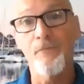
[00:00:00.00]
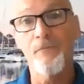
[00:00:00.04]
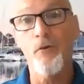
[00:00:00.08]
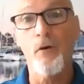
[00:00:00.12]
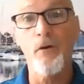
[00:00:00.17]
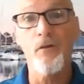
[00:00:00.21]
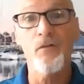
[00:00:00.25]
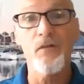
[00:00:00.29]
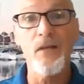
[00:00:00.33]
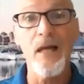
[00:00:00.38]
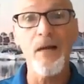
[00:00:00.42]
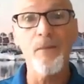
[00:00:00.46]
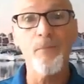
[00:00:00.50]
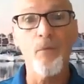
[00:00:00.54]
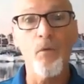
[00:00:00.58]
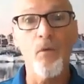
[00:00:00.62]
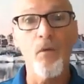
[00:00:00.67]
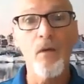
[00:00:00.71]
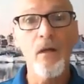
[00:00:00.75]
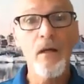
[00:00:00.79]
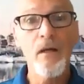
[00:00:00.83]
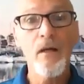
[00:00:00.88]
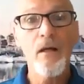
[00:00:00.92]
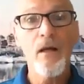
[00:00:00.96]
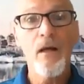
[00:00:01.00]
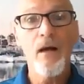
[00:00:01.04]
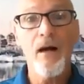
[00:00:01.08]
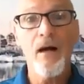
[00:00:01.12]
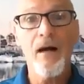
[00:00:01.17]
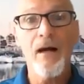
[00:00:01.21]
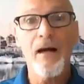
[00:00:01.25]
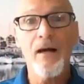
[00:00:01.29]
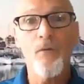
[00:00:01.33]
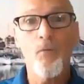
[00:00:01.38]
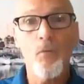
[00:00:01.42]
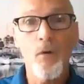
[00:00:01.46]
For example,
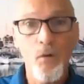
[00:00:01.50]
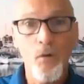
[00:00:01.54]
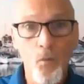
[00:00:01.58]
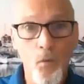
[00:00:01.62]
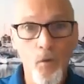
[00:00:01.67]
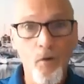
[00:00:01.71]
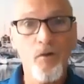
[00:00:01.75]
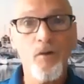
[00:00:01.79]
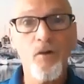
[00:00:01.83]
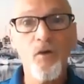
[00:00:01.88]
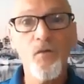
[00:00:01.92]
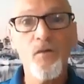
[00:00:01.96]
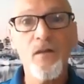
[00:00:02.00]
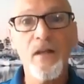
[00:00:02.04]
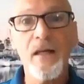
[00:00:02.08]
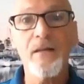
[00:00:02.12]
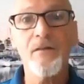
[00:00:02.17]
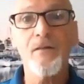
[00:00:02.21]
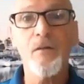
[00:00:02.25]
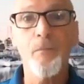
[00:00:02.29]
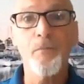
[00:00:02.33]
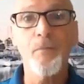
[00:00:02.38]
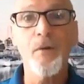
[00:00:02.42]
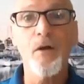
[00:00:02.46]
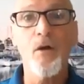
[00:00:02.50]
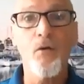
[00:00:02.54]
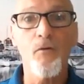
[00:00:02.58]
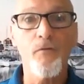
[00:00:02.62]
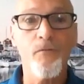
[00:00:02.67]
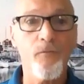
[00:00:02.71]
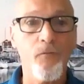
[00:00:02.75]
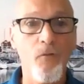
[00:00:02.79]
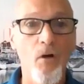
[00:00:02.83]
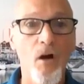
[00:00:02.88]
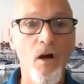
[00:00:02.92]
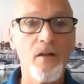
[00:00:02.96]
when we're using it to build
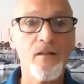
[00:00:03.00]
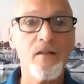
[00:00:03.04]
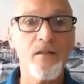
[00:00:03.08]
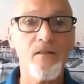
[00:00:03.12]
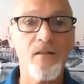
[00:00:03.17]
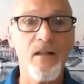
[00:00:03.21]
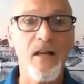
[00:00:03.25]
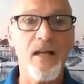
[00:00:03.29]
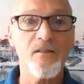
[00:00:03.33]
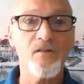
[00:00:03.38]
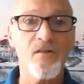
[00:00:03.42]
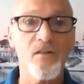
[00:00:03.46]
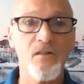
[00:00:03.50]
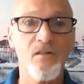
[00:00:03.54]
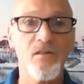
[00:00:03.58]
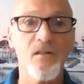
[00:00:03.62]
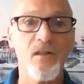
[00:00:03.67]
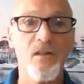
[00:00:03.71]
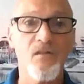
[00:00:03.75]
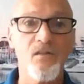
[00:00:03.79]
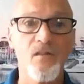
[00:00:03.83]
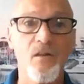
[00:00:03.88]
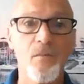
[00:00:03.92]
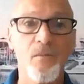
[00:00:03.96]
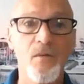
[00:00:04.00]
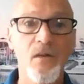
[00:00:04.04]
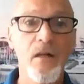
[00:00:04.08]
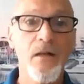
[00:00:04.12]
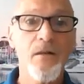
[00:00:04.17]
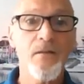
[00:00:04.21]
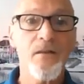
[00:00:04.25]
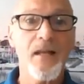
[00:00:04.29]
fraud detection systems